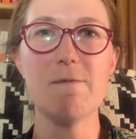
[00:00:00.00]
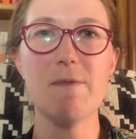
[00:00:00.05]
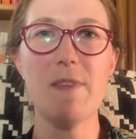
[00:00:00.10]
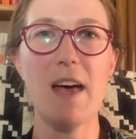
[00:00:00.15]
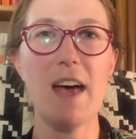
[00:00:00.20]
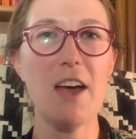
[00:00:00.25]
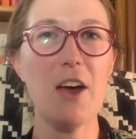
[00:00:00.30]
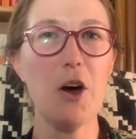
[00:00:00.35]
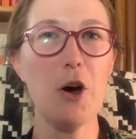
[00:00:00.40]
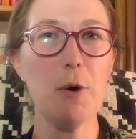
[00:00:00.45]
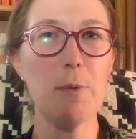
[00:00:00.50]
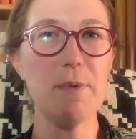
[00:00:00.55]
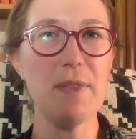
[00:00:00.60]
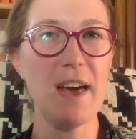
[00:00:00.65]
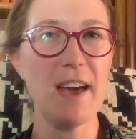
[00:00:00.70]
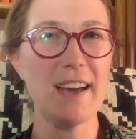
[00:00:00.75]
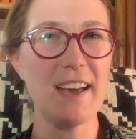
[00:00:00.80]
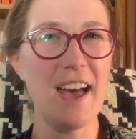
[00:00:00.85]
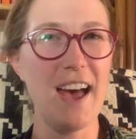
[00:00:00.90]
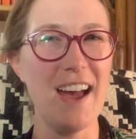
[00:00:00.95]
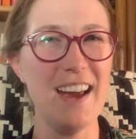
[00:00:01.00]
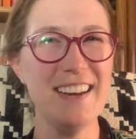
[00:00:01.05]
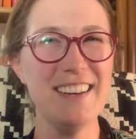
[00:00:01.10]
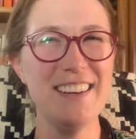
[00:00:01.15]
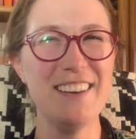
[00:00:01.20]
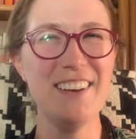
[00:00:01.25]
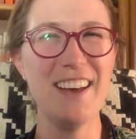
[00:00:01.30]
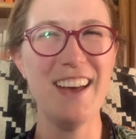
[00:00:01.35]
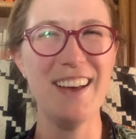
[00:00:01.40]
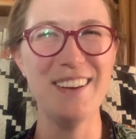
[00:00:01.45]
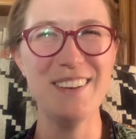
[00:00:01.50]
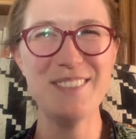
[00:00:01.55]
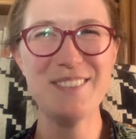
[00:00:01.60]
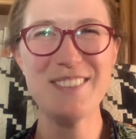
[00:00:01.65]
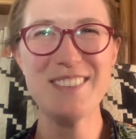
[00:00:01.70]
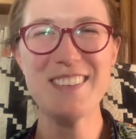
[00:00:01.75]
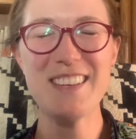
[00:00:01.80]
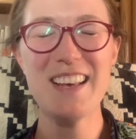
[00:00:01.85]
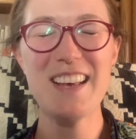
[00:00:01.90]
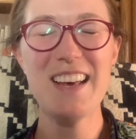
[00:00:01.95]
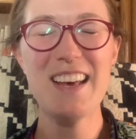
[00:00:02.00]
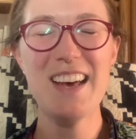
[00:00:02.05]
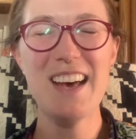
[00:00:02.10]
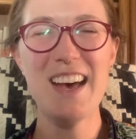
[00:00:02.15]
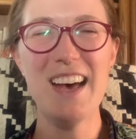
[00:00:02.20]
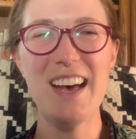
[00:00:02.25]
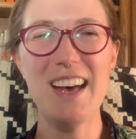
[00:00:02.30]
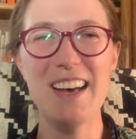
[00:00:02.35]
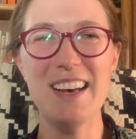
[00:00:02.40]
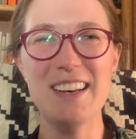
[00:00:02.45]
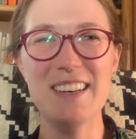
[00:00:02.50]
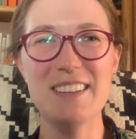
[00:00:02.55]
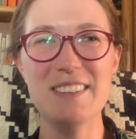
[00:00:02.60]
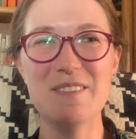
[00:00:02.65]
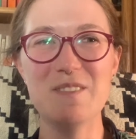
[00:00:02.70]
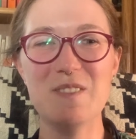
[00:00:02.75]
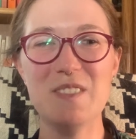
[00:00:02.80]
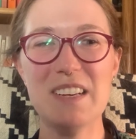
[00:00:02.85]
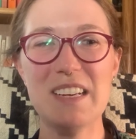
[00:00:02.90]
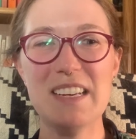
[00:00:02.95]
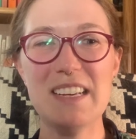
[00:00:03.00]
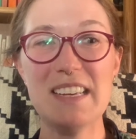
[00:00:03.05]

I hope that kind of helps um,